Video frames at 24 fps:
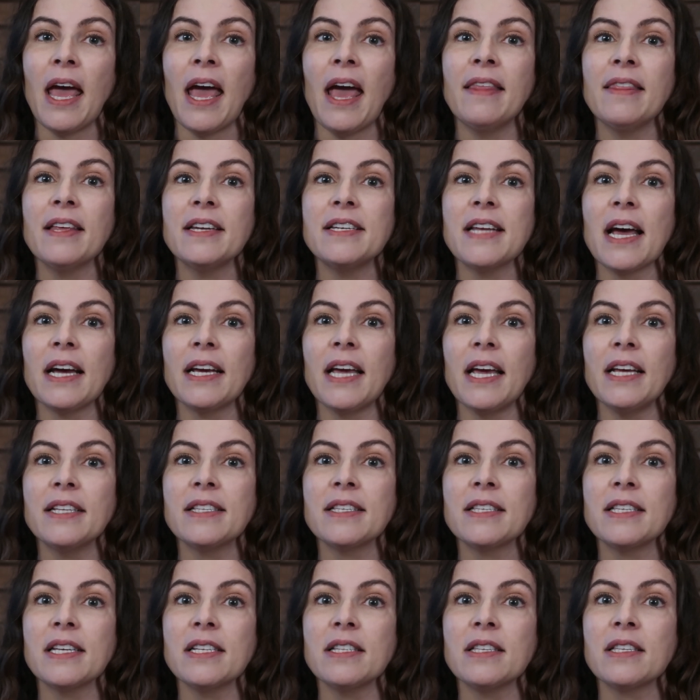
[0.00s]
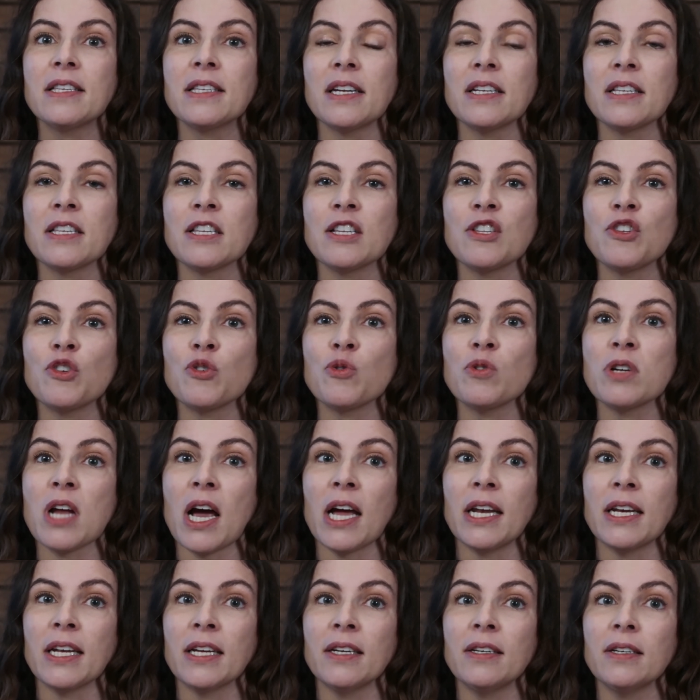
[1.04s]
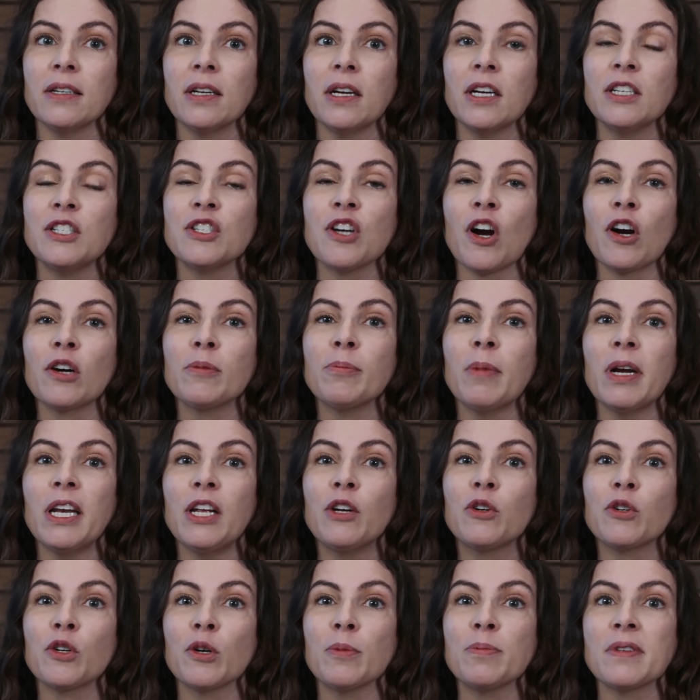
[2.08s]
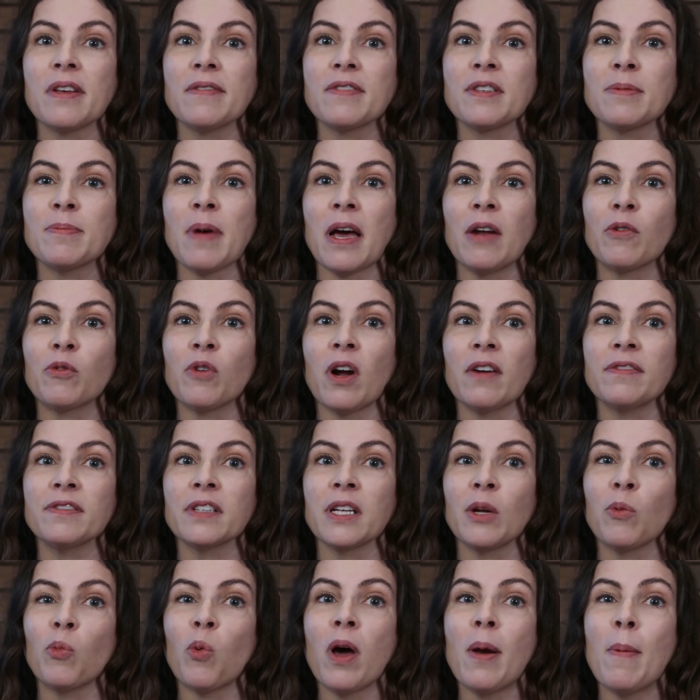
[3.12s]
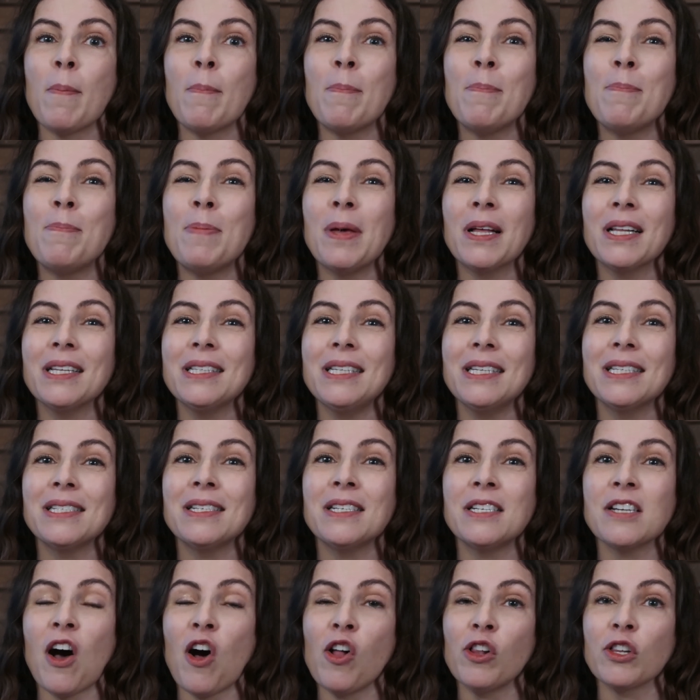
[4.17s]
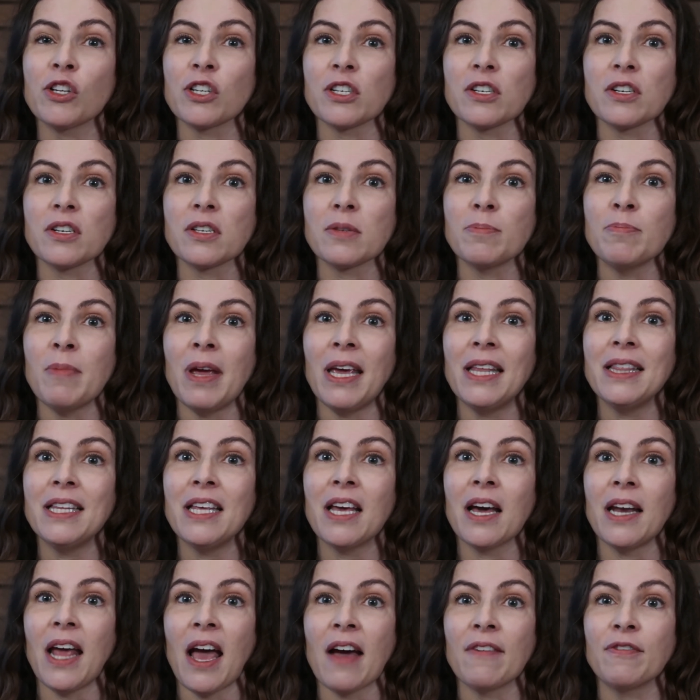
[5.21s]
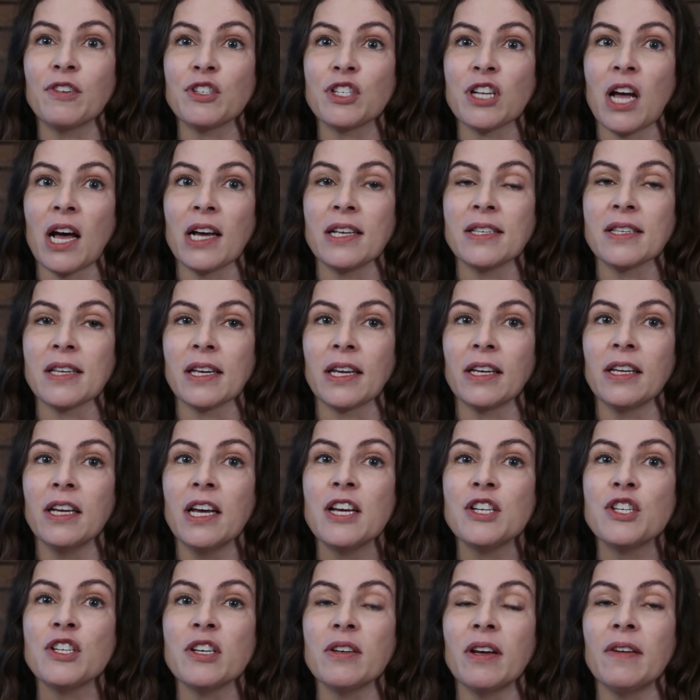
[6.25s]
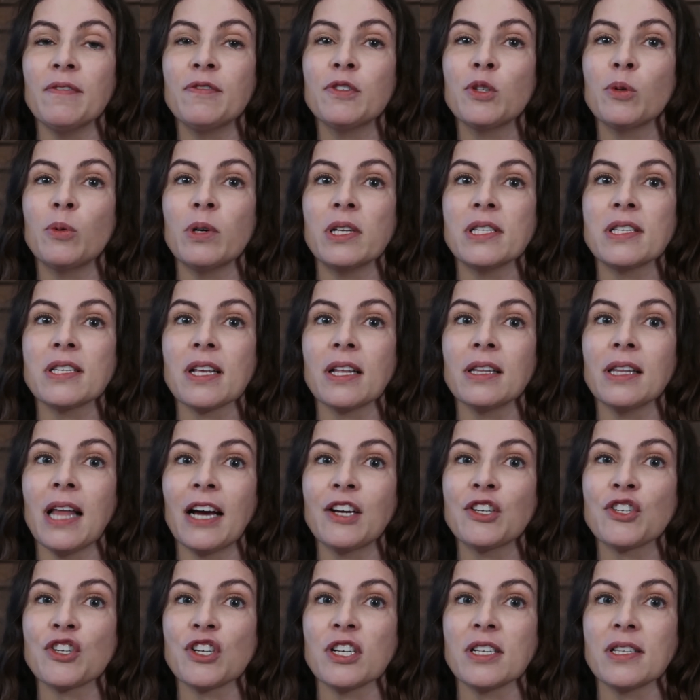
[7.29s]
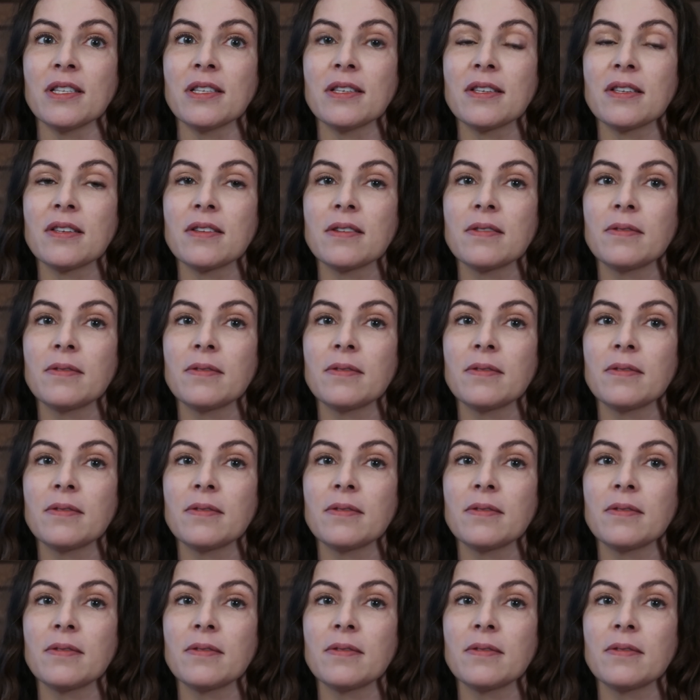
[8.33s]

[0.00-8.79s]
In the decades since Citizens United, dark money groups have spent roughly $1 billion mainly on advertising to influence elections.